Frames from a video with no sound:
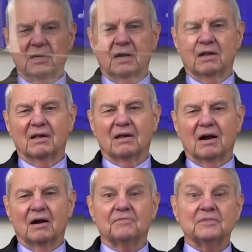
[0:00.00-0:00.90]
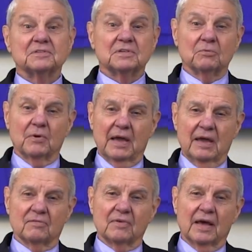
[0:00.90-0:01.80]
office that we
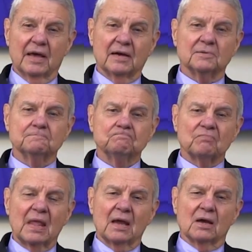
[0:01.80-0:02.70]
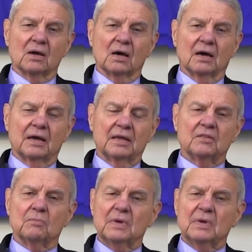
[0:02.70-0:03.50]
have now. In the